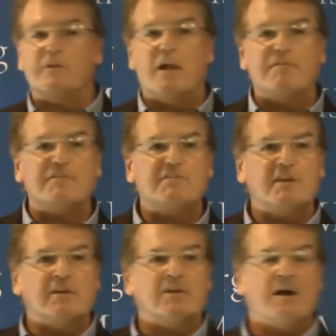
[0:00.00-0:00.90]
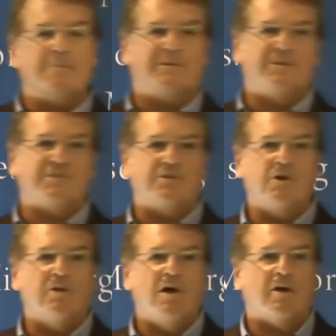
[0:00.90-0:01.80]
And all of a sudden, competition
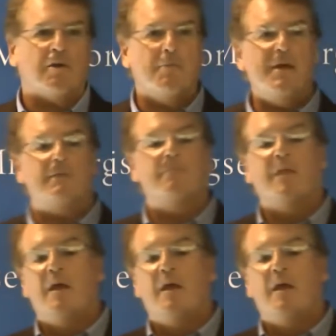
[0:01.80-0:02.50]
no longer meant